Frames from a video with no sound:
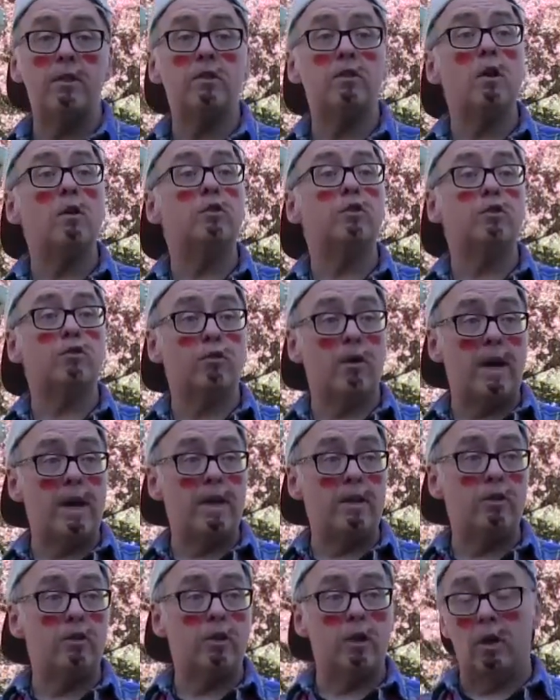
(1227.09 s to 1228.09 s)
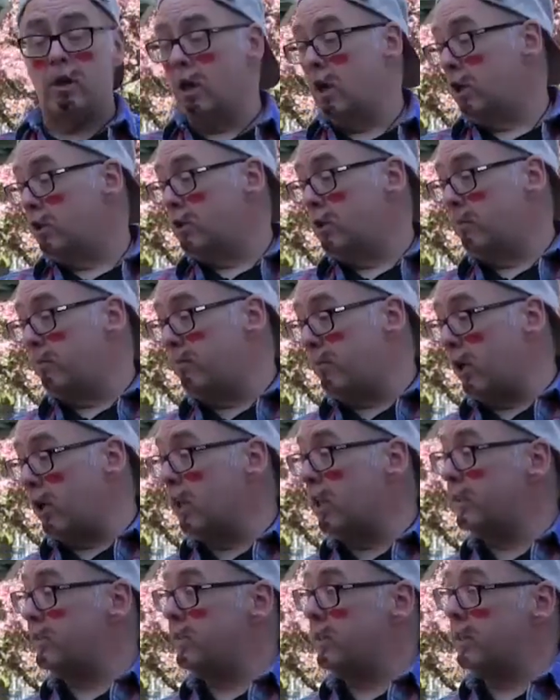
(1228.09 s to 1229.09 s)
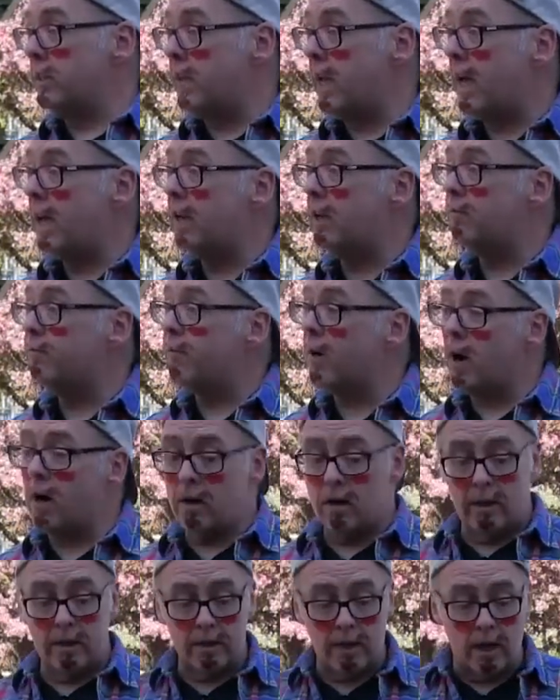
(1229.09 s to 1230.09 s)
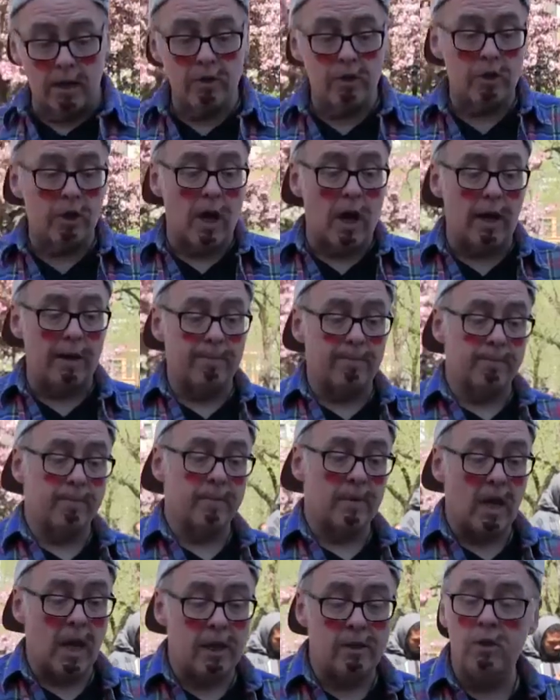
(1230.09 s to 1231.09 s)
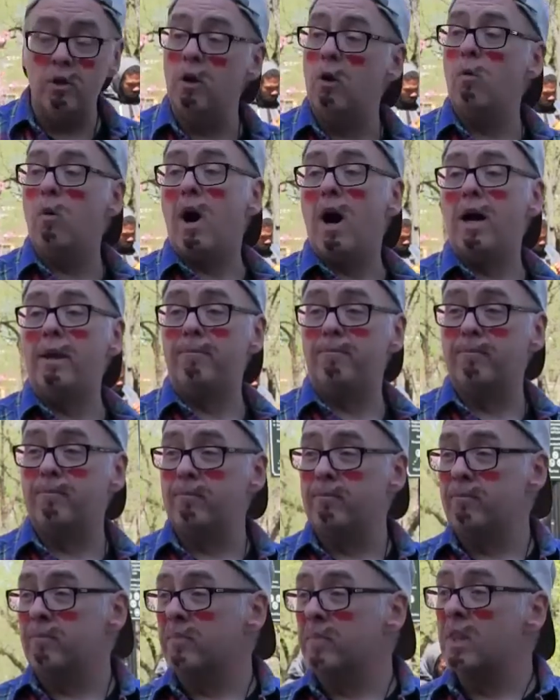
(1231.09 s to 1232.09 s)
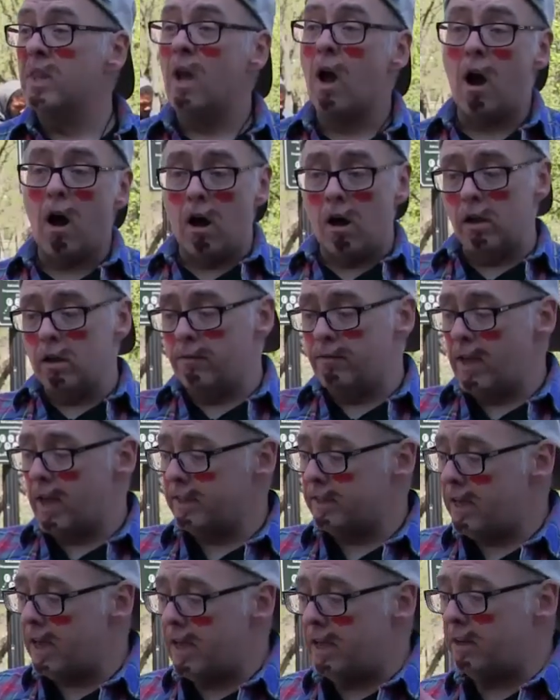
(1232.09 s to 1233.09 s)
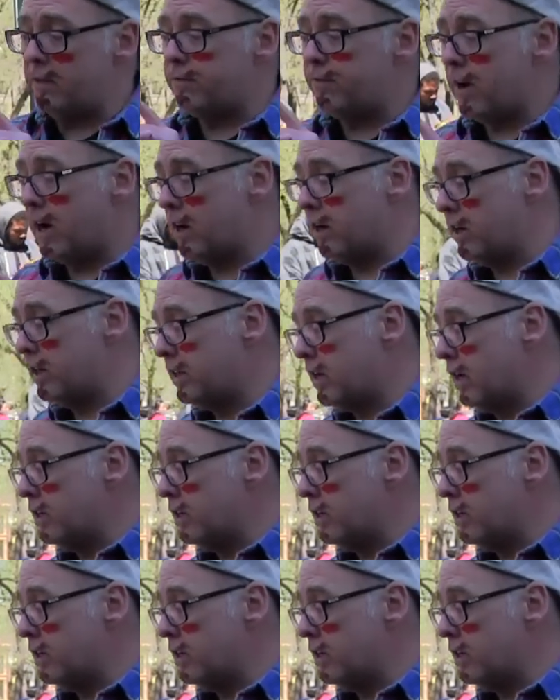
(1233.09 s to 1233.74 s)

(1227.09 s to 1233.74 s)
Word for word: is no stranger to bullets and cannon fire and gunshot. And you know what? All of that cannon fire and